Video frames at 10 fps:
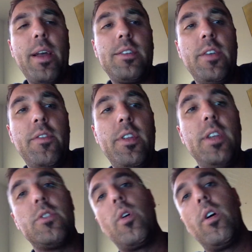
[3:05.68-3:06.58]

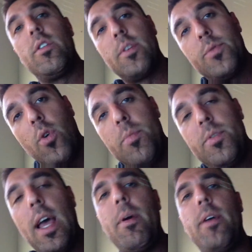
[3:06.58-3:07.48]
activities as well as absorb
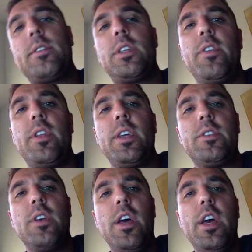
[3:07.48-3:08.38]
type
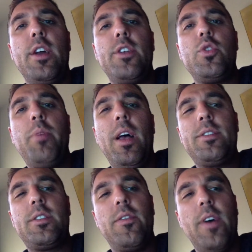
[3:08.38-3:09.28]
activities to
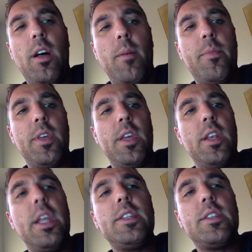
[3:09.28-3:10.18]
best develop the
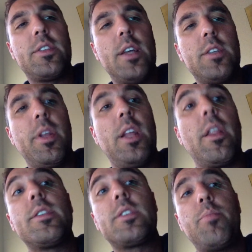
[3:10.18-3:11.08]
needs assessment and
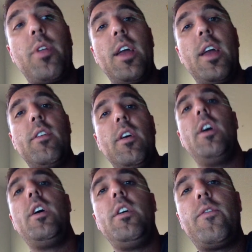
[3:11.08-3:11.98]
lesson plan
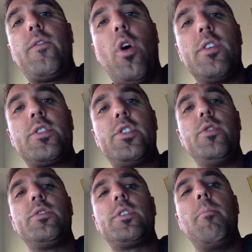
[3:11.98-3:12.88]
for our
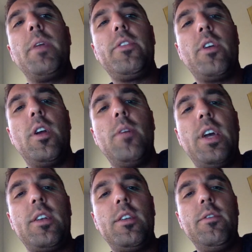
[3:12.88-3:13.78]
students to meet their
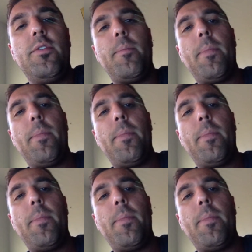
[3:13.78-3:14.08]
objective.